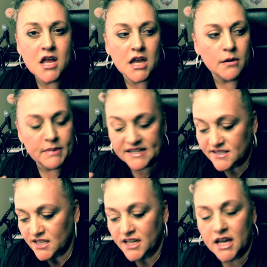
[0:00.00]
can be
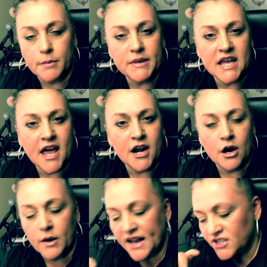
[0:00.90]
sitting at a
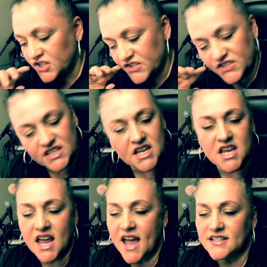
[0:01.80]
piano and just
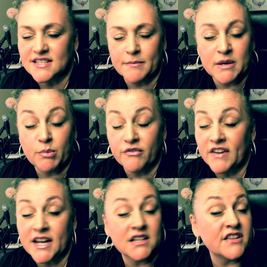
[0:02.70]
singing out something
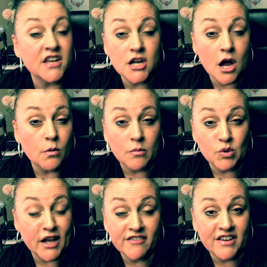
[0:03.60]
prophetically that no one
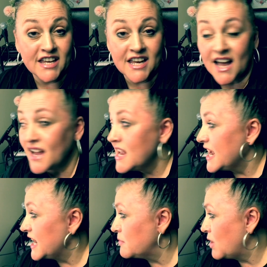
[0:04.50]
will ever hear.
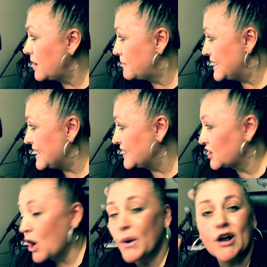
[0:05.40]
It might mean
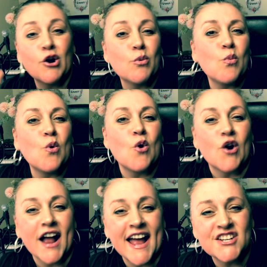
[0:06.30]
going on a
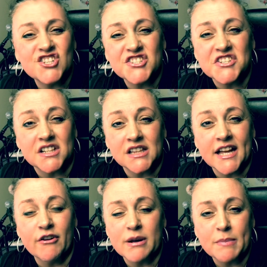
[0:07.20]
walk and just
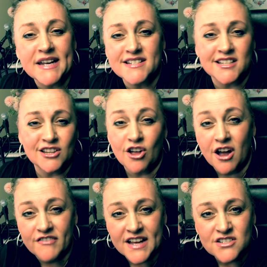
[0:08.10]
declaring peace and
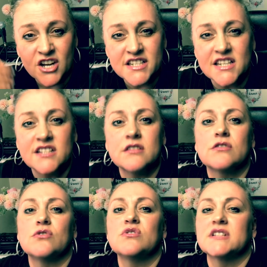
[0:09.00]
life as ideas
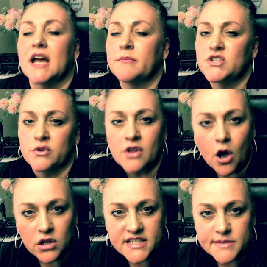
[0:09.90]
and thoughts come to you and the
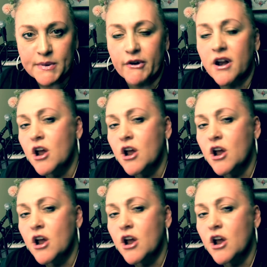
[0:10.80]
Holy Spirit